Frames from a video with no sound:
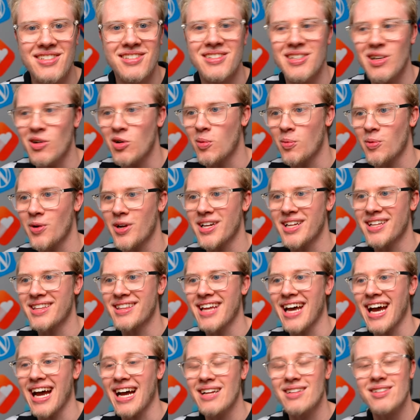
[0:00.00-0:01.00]
celebrating
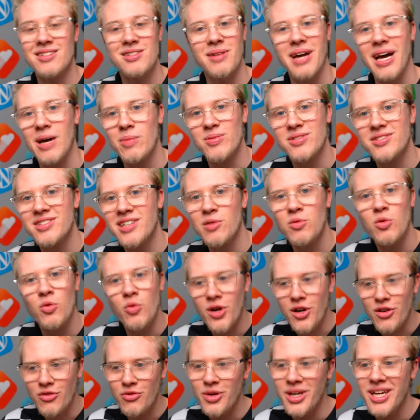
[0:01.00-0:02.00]
that. So Apple said, well,
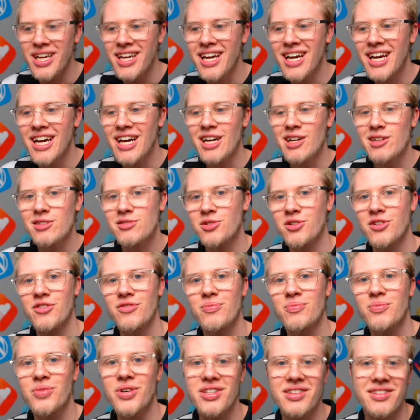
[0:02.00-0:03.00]
what if we sort
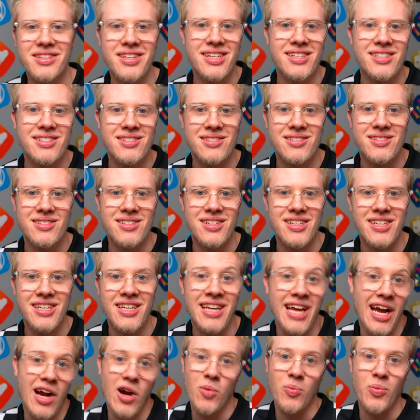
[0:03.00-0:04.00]
of put this in
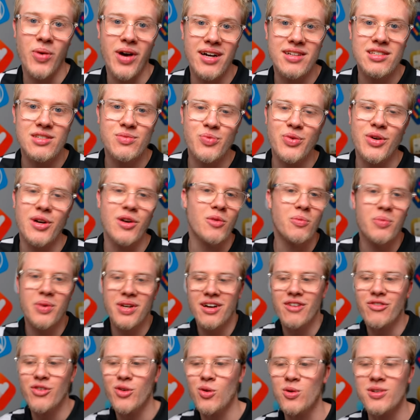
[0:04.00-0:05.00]
AirPods Pro? But
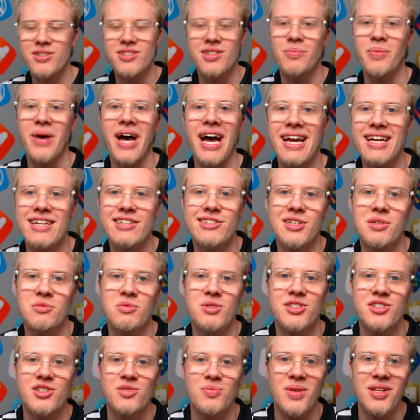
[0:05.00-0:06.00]
of course, the packaging would
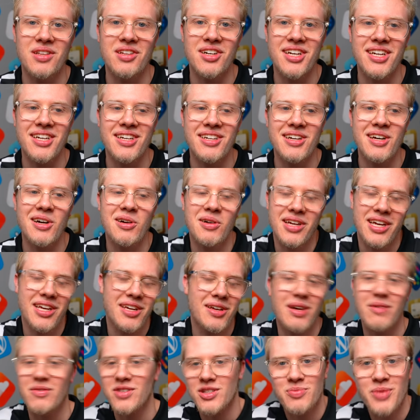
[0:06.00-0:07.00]
just be like, okay,
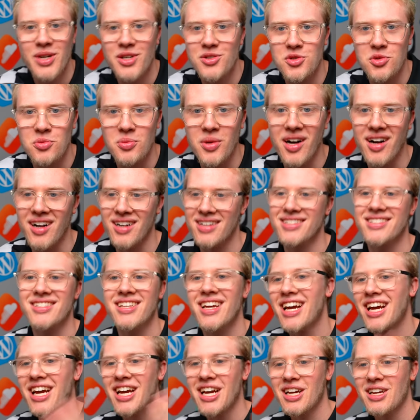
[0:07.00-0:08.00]
you have a special box
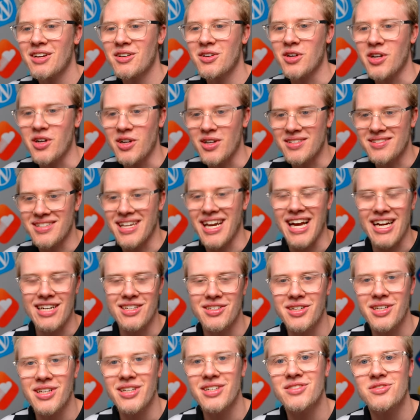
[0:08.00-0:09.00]
is that
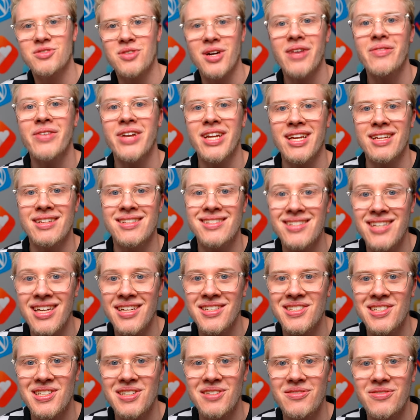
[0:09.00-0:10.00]
actually going to drive any
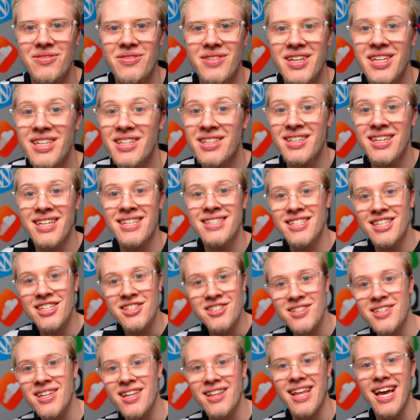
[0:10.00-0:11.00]
incentive? In
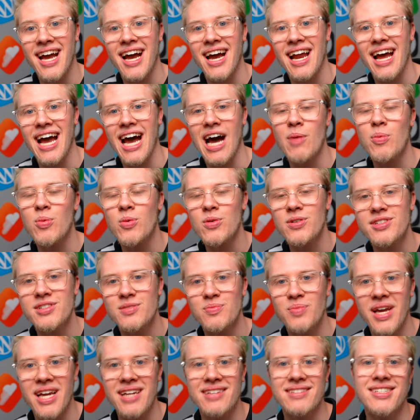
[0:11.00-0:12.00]
addition to that, Apple has
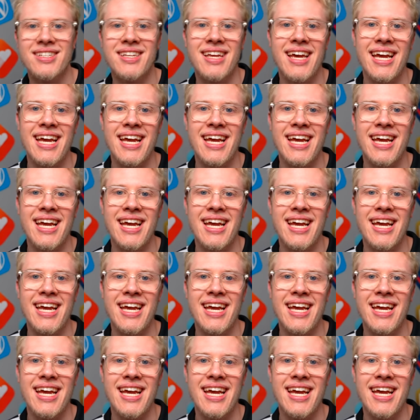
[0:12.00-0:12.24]
painted